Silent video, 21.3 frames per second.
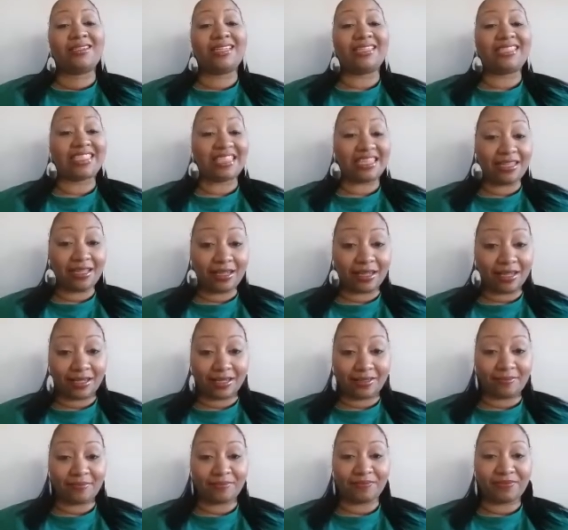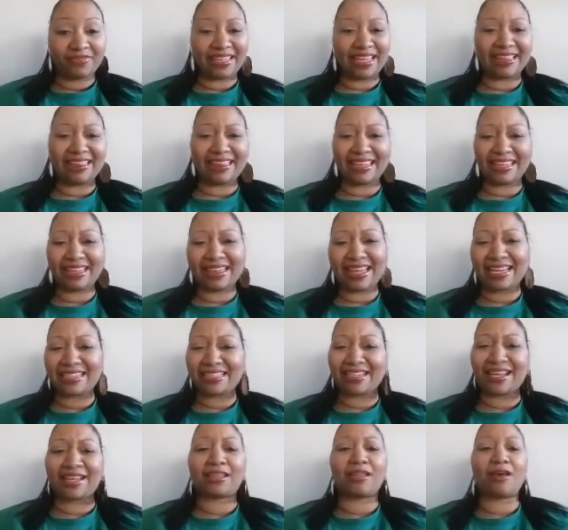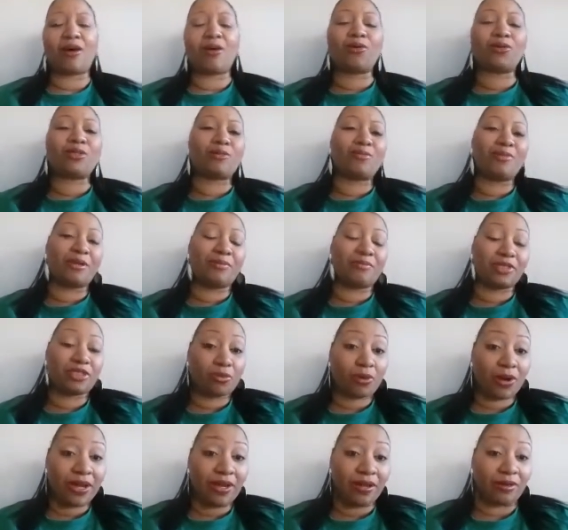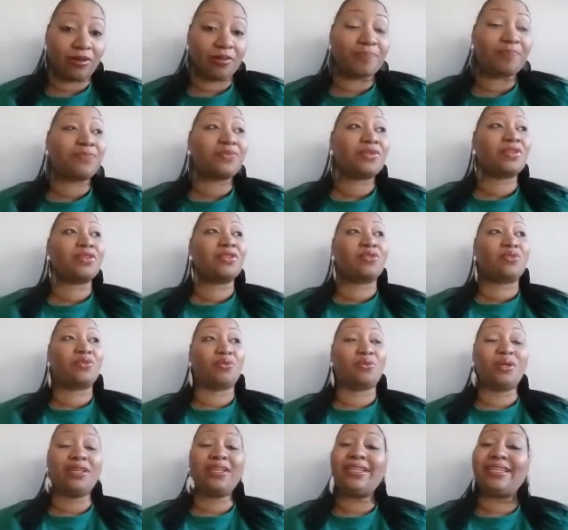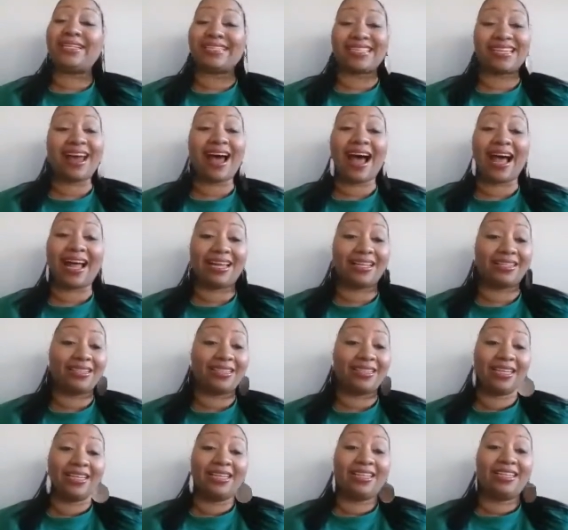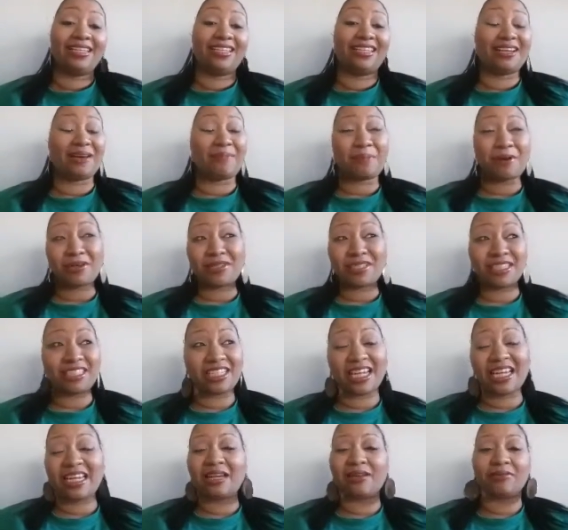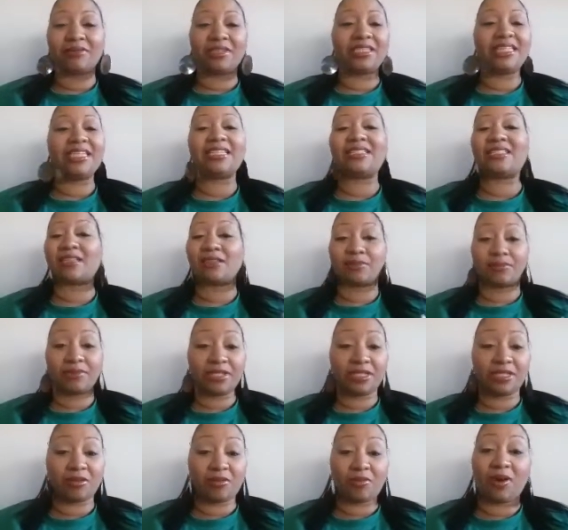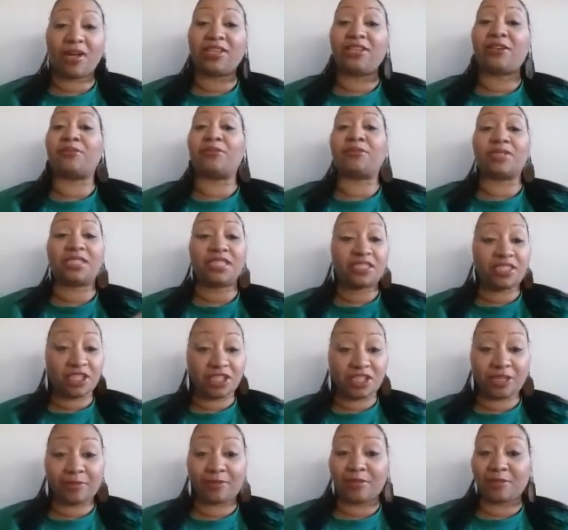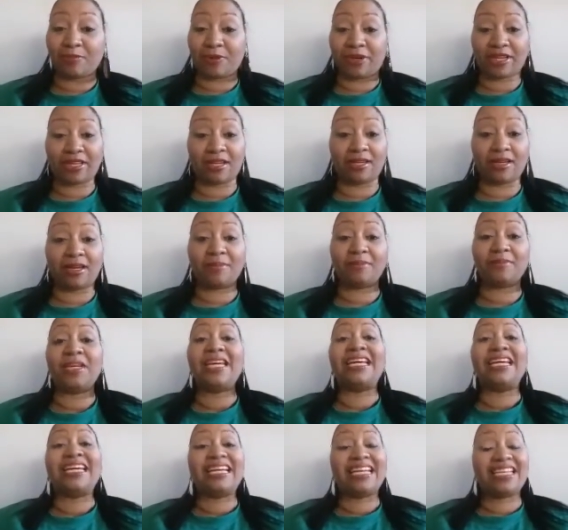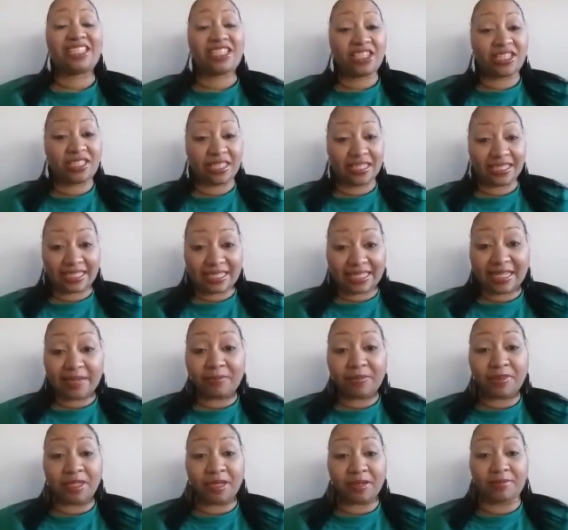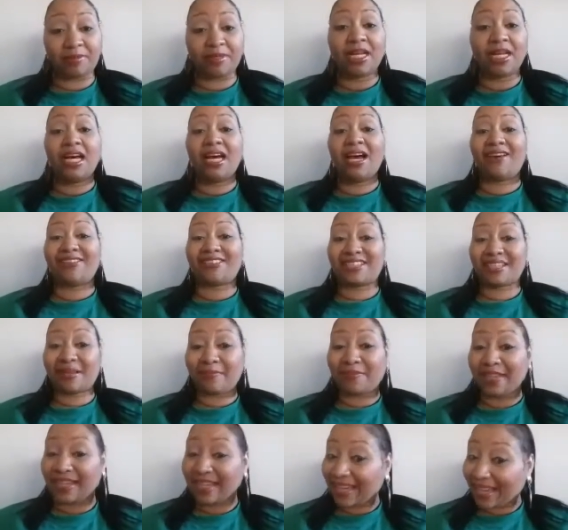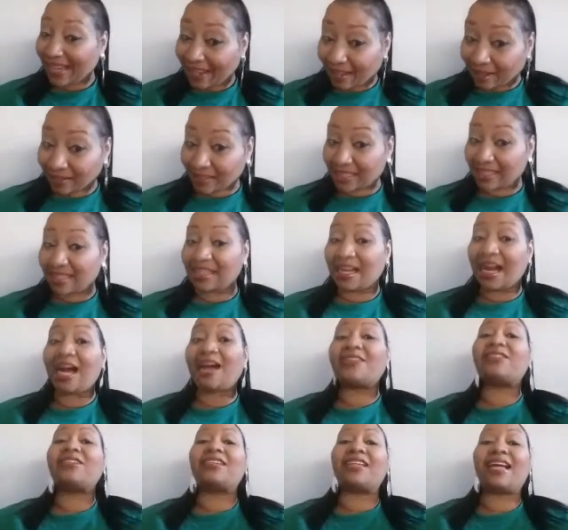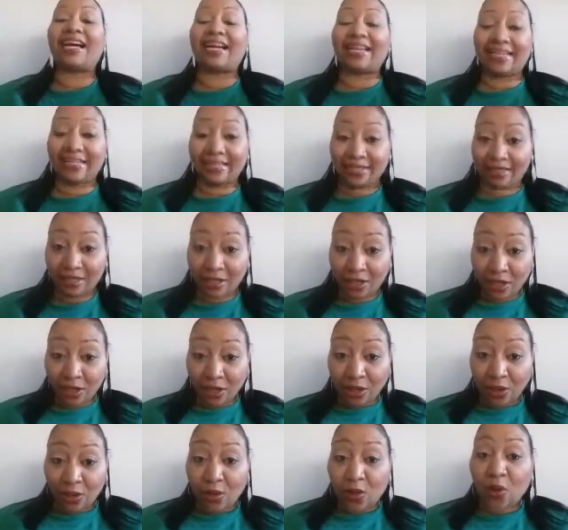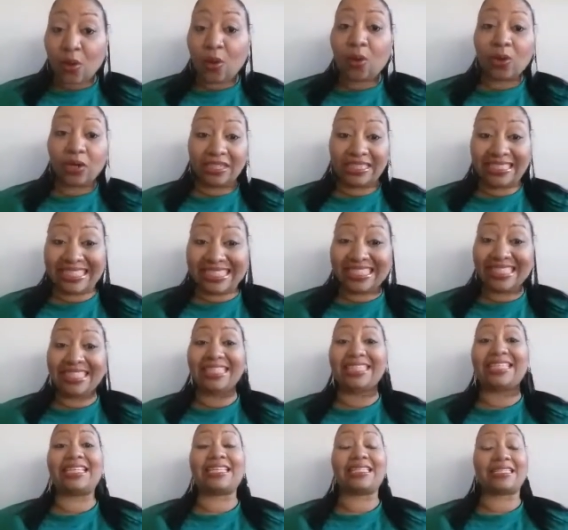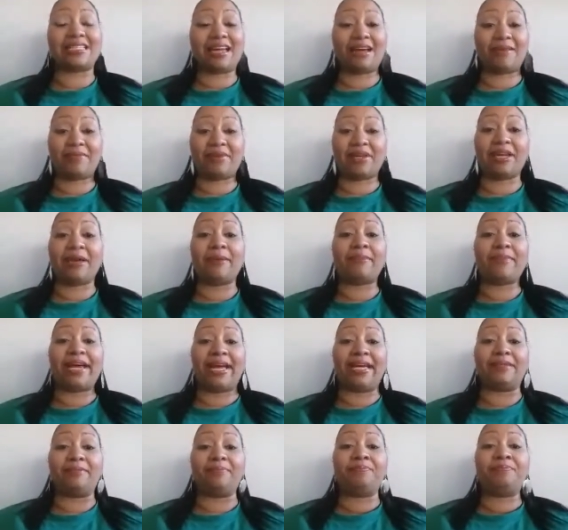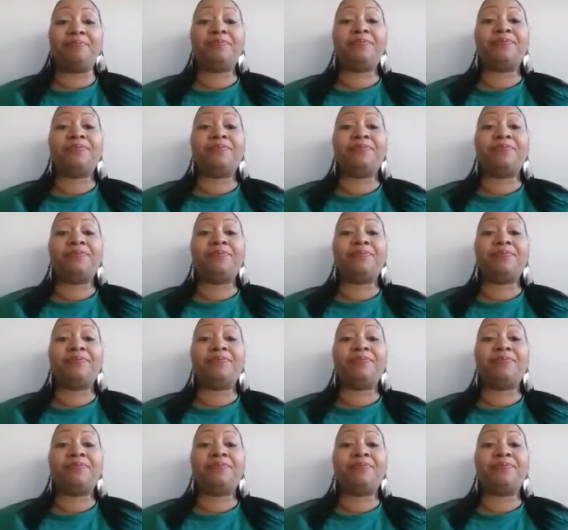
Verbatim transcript: the cheating, they think that's like the ultimate betrayal. Really, it's not a person cheating really isn't the reason why your relationship is breaking up. It's just a symptom of something else, an underlying core need that's not being met.